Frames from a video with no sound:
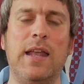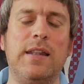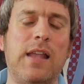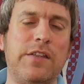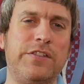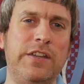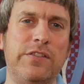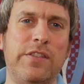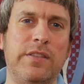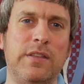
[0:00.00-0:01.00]
Last
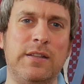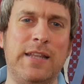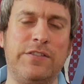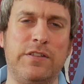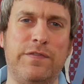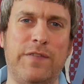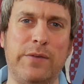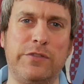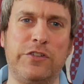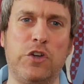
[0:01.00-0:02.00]
season, Leicester
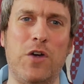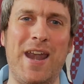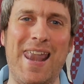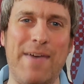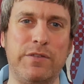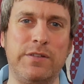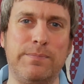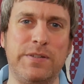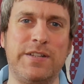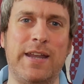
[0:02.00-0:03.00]
failed to score
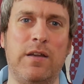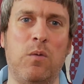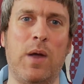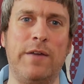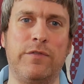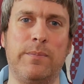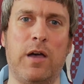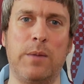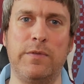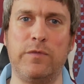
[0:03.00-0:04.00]
11% away from
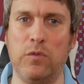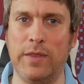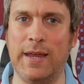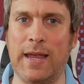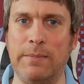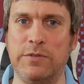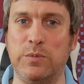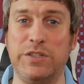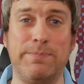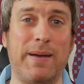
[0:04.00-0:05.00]
home of all their games,
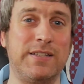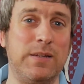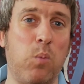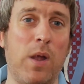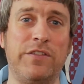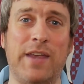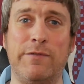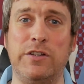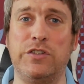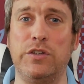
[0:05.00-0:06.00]
which is basically once
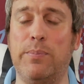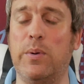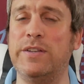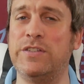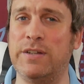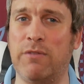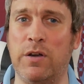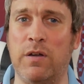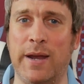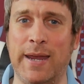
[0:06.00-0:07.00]
every
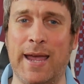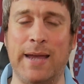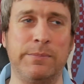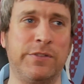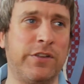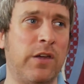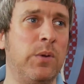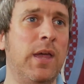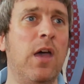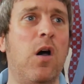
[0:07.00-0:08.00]
2.09 games. So
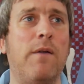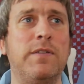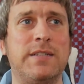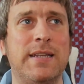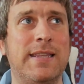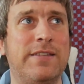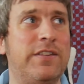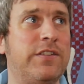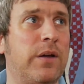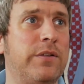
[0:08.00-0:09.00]
obviously, this
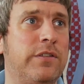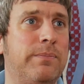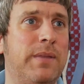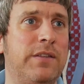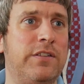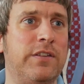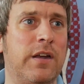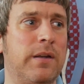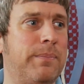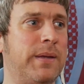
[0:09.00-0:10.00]
is going
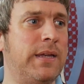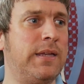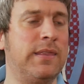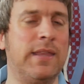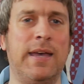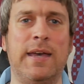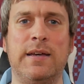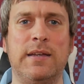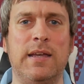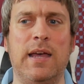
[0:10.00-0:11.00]
to be their,
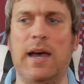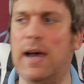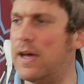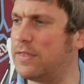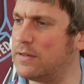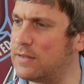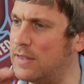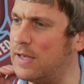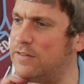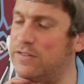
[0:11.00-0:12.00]
I think
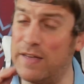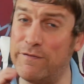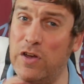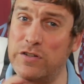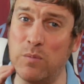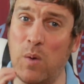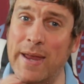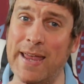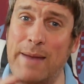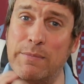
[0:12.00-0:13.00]
their first away
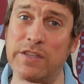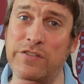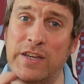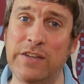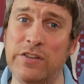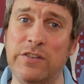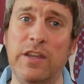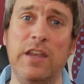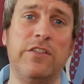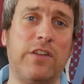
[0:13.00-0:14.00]
game of the season.
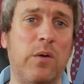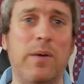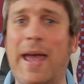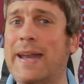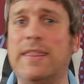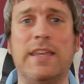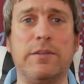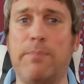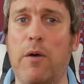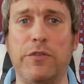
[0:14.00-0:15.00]
So anything's
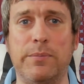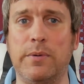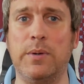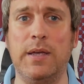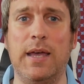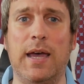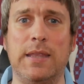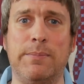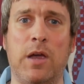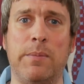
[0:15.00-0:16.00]
possible at
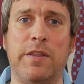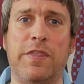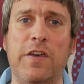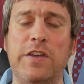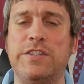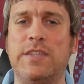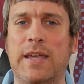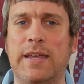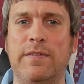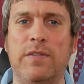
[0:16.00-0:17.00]
the moment.
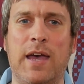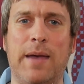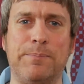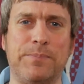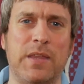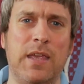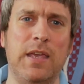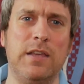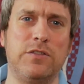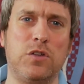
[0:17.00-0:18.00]
They've
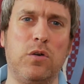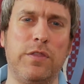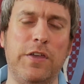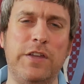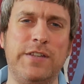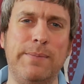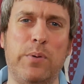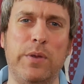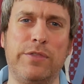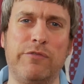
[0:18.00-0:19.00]
scored
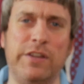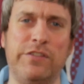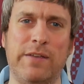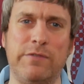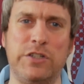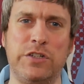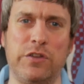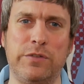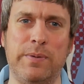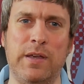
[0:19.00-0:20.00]
13.37
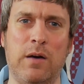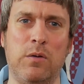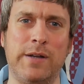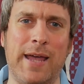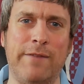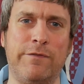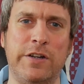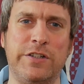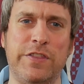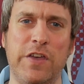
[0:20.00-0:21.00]
shots per goal on
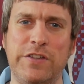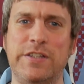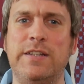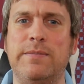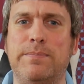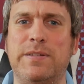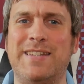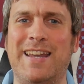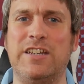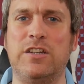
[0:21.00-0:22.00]
average,
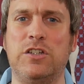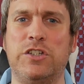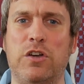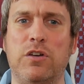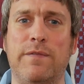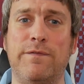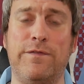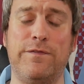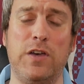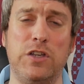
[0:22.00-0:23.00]
13% shot
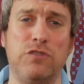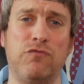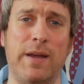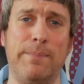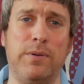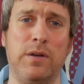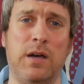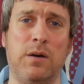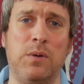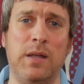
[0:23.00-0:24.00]
conversion rate per
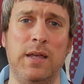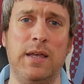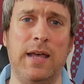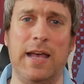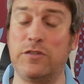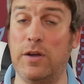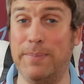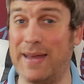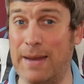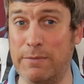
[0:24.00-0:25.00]
goal. Per
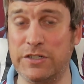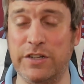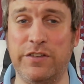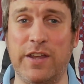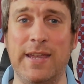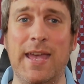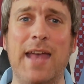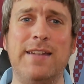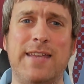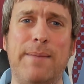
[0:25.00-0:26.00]
game, I should say.
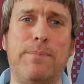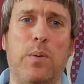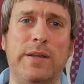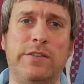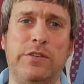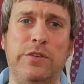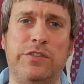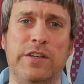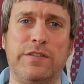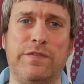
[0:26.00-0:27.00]

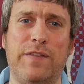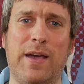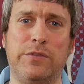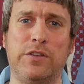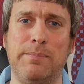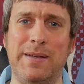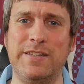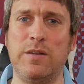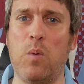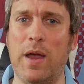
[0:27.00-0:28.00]
10.26 fouls
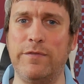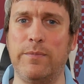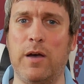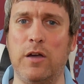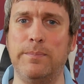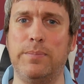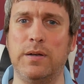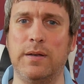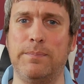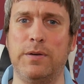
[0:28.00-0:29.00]
committed away from home
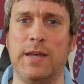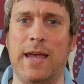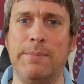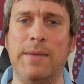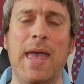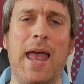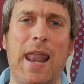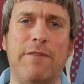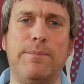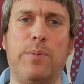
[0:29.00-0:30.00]
per game.
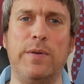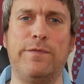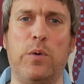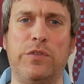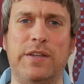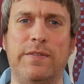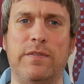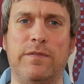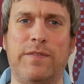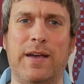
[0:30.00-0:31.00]

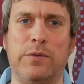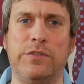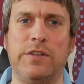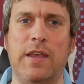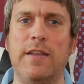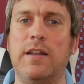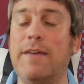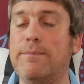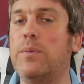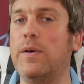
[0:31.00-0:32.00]

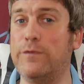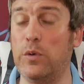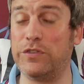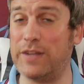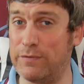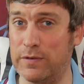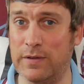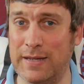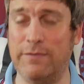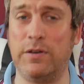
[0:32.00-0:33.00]

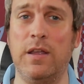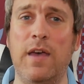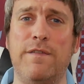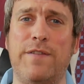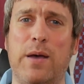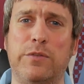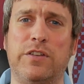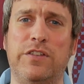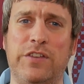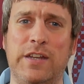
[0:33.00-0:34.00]
11.47 even fouls
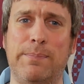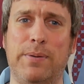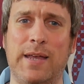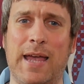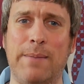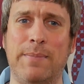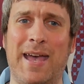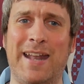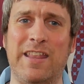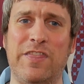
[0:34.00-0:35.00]
conceded per game,
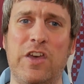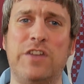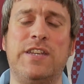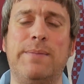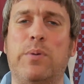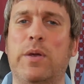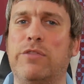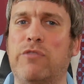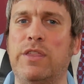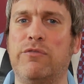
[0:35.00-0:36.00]
and
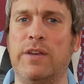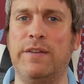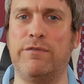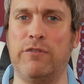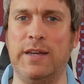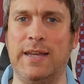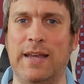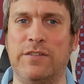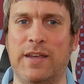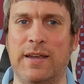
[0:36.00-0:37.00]
13.33 free
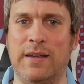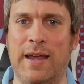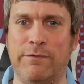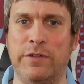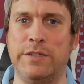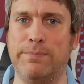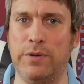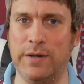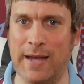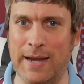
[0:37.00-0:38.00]
kicks average
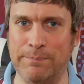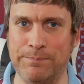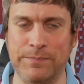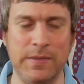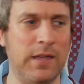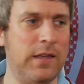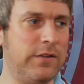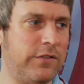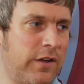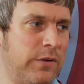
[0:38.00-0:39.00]
per game.
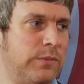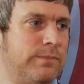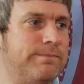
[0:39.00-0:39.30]
So